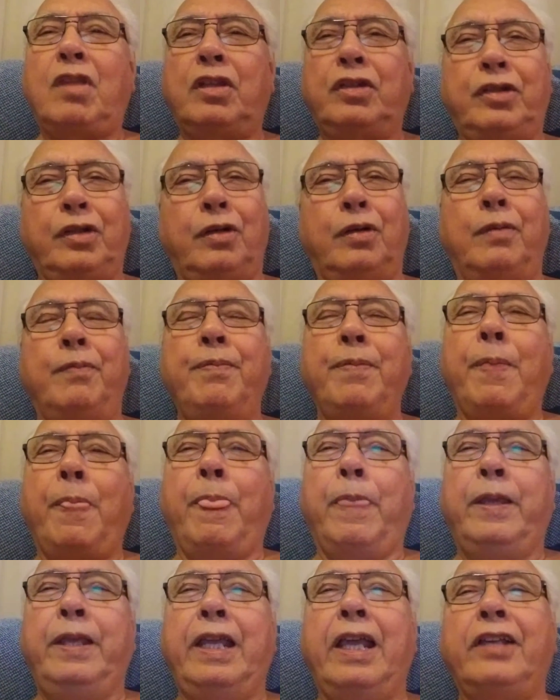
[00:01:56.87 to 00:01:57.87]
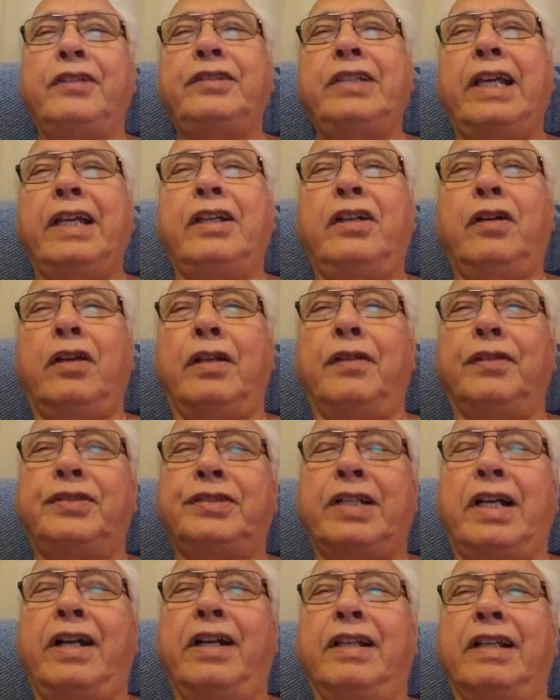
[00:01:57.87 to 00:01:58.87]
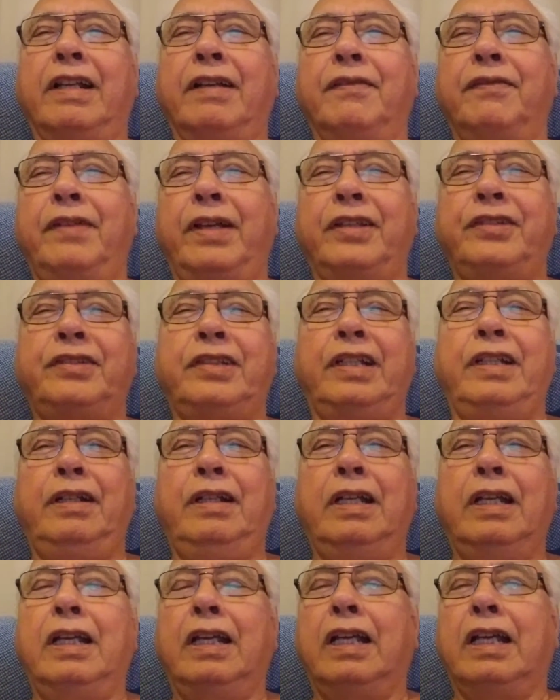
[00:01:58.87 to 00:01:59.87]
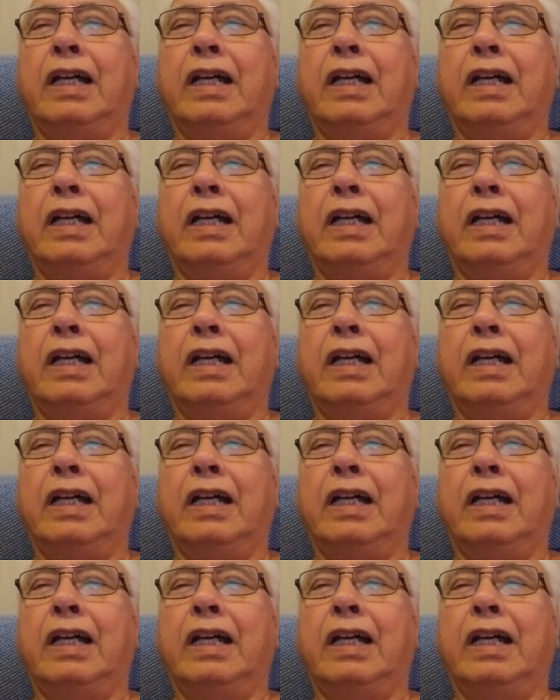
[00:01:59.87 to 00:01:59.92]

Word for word: So yes, I could have started investing